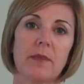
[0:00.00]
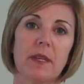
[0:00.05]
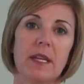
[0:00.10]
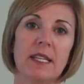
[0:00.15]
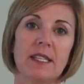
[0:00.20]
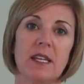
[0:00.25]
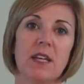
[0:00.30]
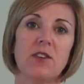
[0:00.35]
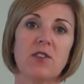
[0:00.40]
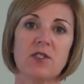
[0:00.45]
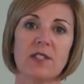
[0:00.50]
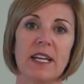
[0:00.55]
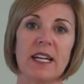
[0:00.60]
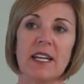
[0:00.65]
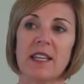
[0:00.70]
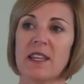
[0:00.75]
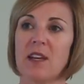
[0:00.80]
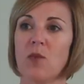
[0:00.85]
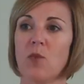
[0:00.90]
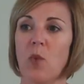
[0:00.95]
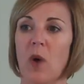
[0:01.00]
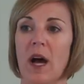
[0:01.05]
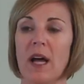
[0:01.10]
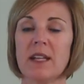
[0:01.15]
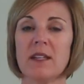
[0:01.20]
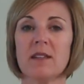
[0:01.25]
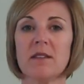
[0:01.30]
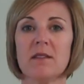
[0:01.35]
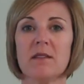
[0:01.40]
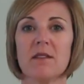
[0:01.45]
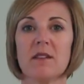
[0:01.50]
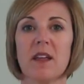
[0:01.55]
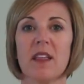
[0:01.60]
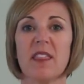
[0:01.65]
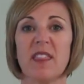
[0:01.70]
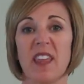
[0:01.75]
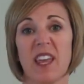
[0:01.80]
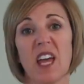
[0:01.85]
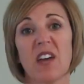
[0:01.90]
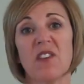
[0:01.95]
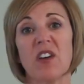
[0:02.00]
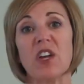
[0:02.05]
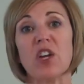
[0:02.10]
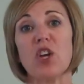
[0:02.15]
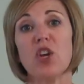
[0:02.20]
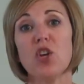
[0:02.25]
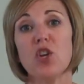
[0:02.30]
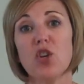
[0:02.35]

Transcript: It's understanding that, one, they have a